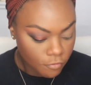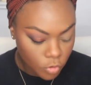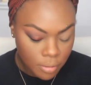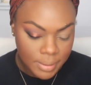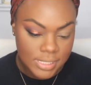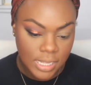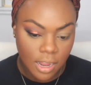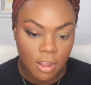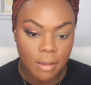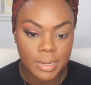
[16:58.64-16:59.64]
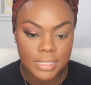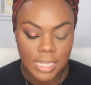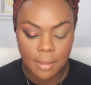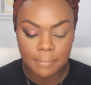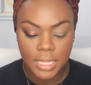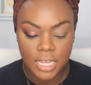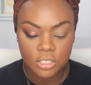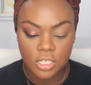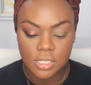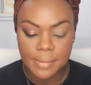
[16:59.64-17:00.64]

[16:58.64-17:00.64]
For mascara on my top lashes,